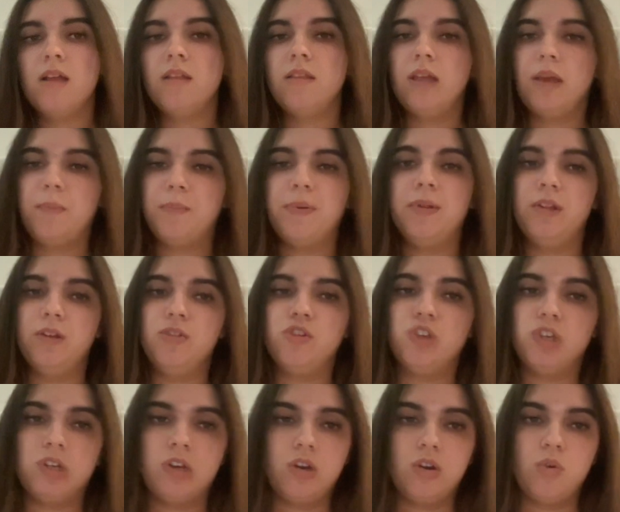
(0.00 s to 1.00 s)
like
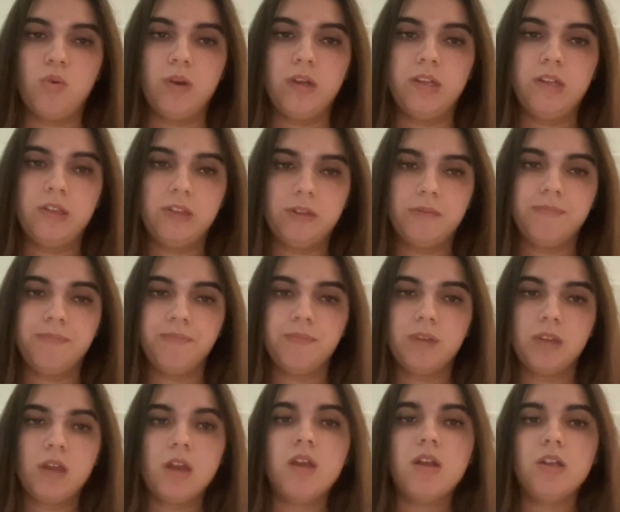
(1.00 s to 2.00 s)
pollution or noise.
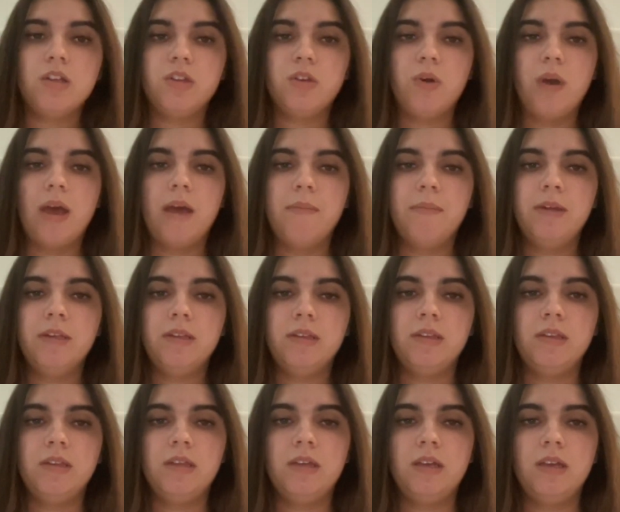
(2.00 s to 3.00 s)
So
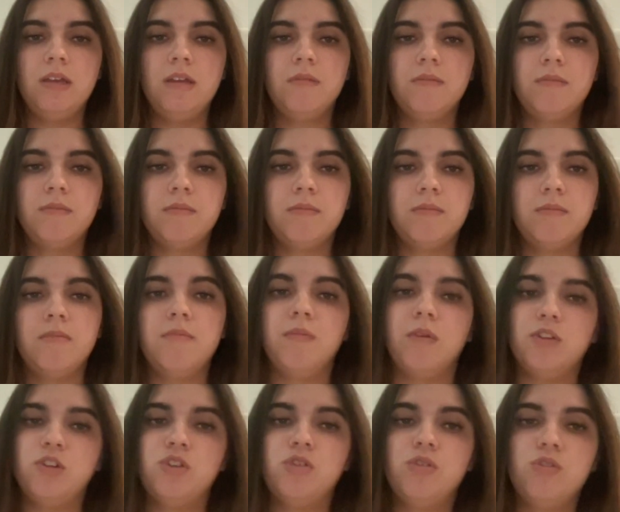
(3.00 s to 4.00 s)
MSC,
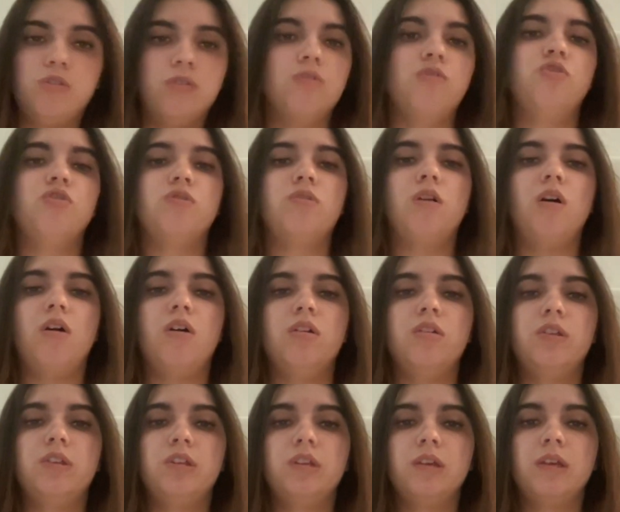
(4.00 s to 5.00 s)
marginal social
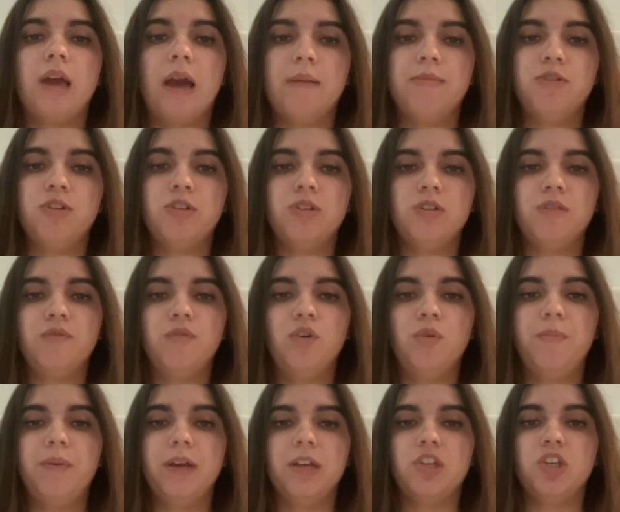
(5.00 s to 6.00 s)
cost, captures the
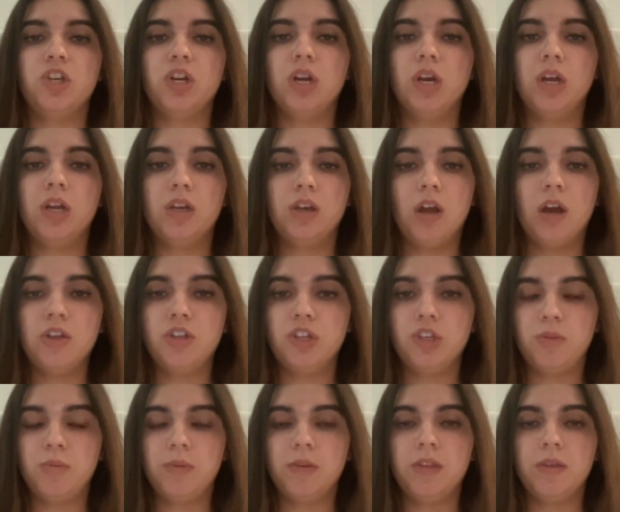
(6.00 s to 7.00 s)
full picture, not
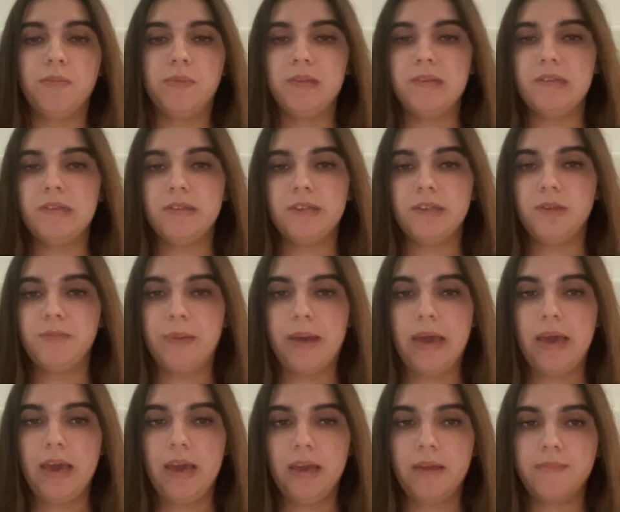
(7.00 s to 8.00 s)
just what the business is
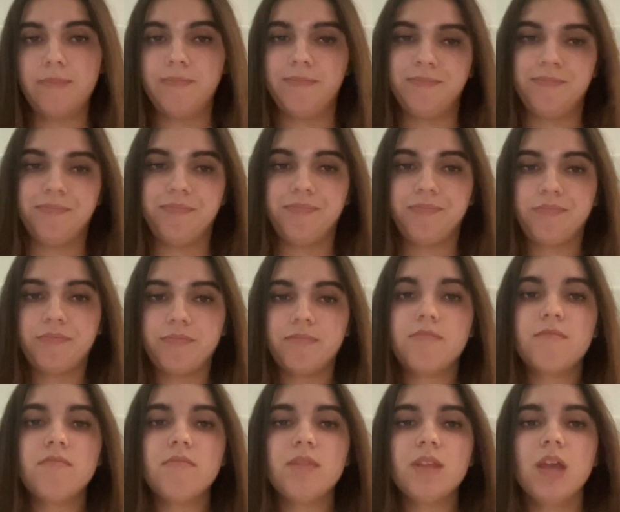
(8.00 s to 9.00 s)
paying.
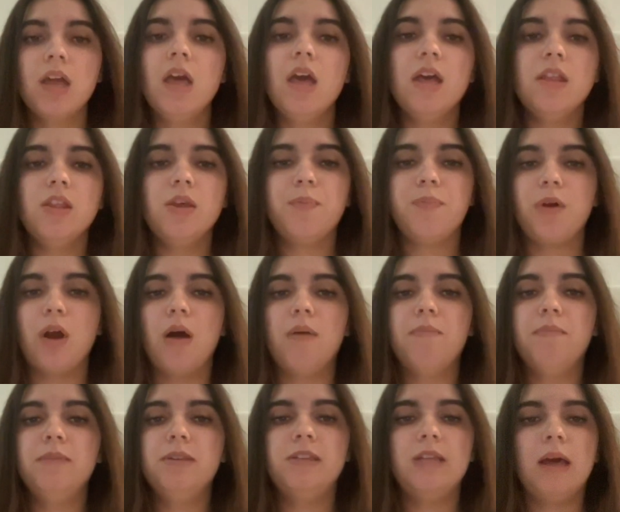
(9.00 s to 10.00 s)
The
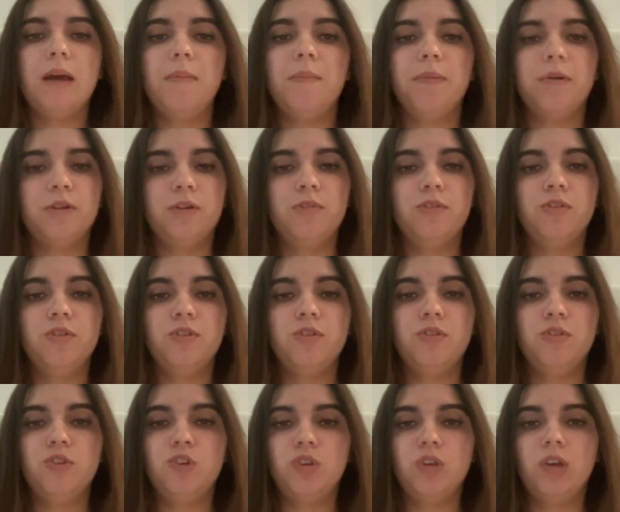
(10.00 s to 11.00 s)
problem is that producers
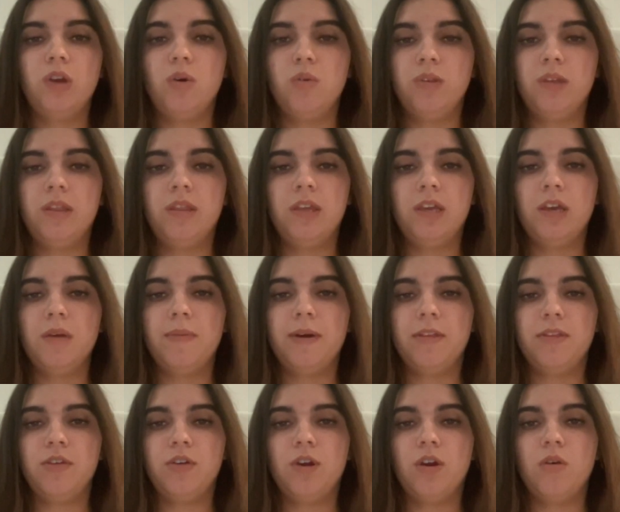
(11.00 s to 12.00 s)
usually only think
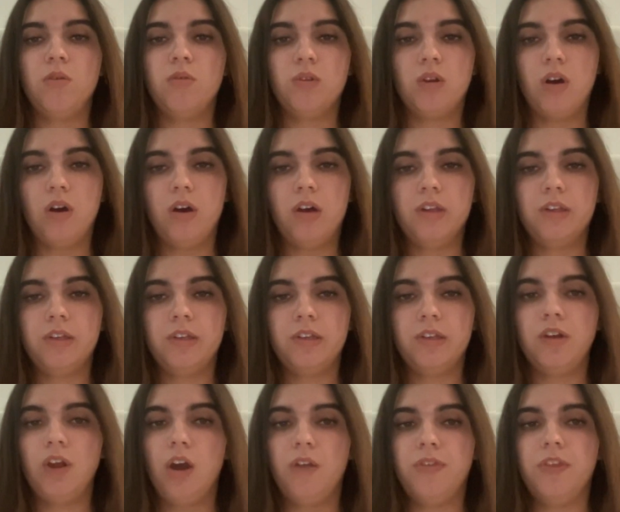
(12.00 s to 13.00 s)
about their own costs,
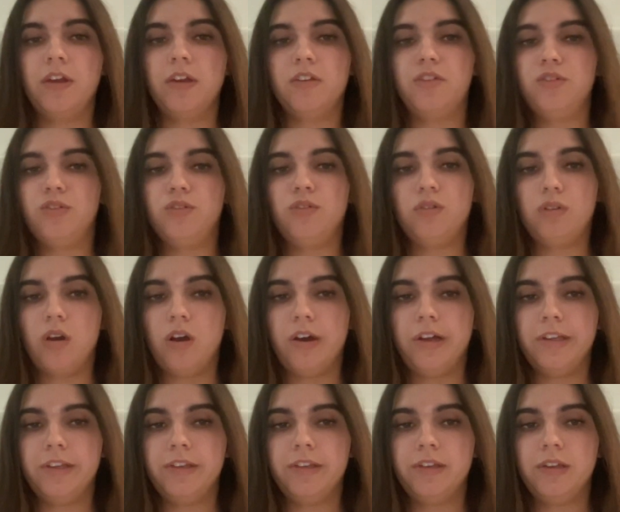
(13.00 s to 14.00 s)
not the external
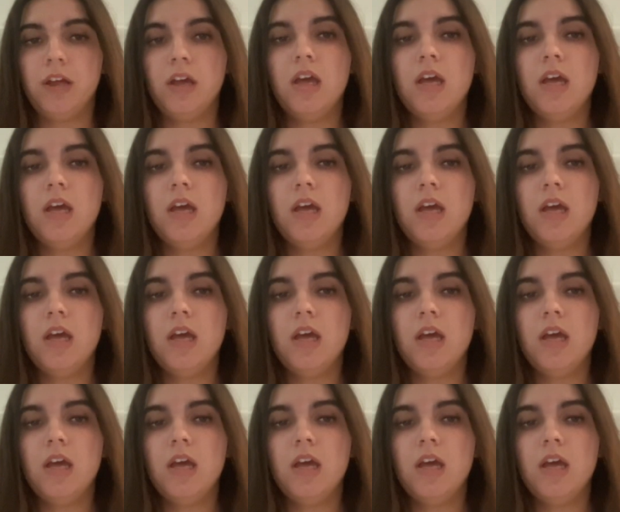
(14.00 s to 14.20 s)
costs.